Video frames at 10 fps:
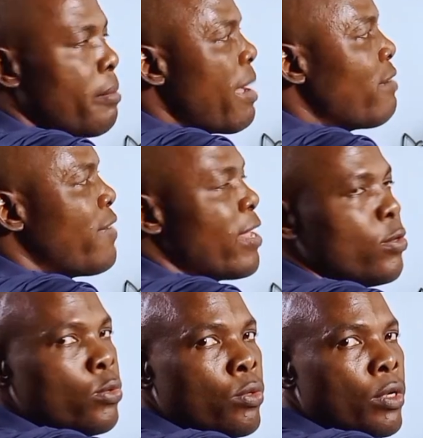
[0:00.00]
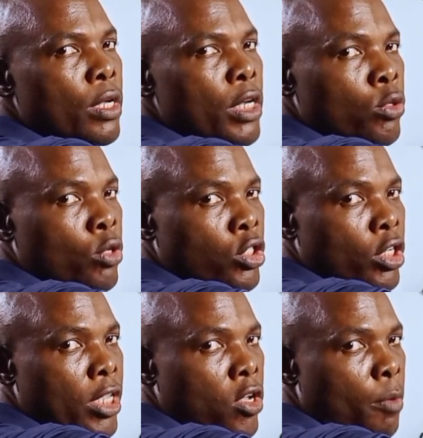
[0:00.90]
by value. It was
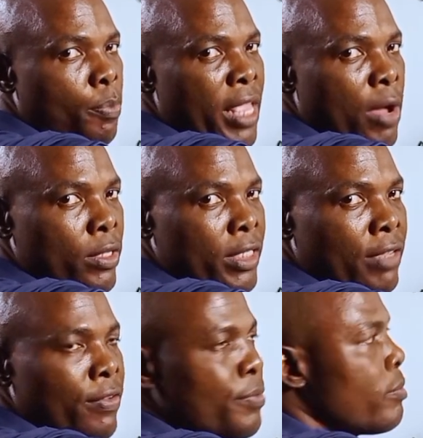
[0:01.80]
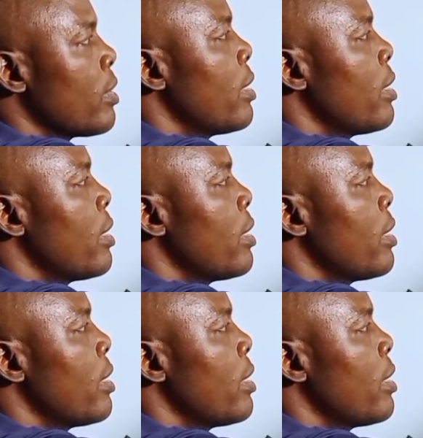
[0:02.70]
just a copy that was given.